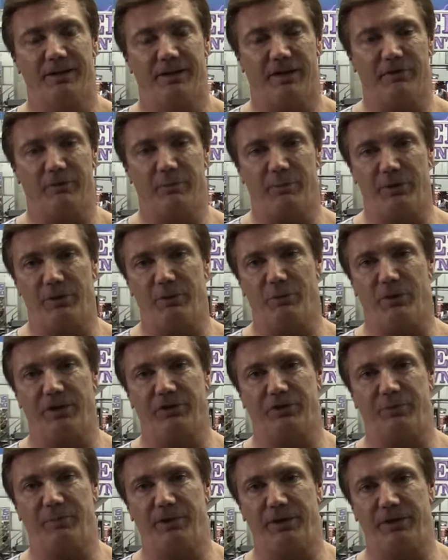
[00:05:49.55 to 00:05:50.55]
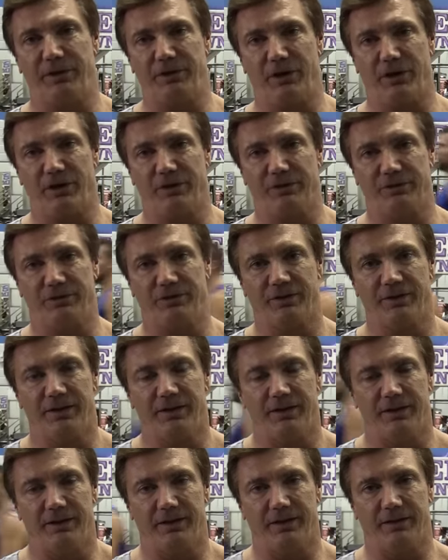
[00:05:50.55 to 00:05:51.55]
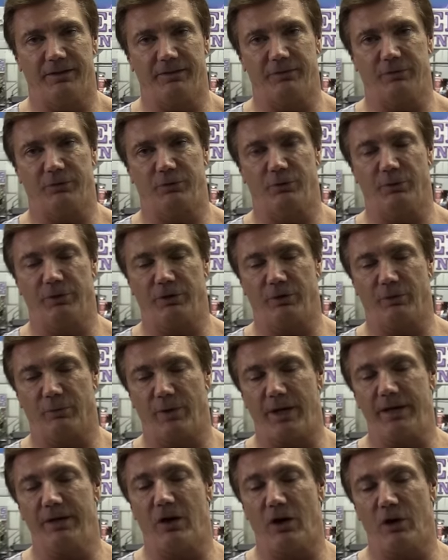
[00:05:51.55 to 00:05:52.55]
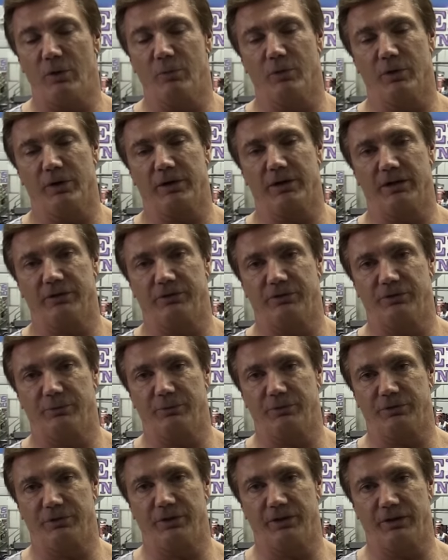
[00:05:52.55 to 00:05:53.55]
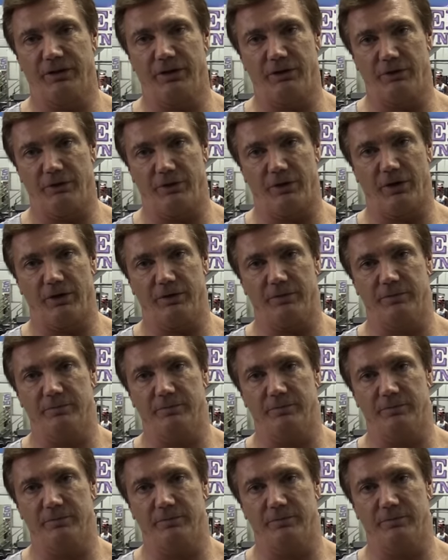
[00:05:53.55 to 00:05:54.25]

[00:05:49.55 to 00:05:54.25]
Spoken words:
Everybody wants big guns, and doing the right arm workouts is what's going to get you there.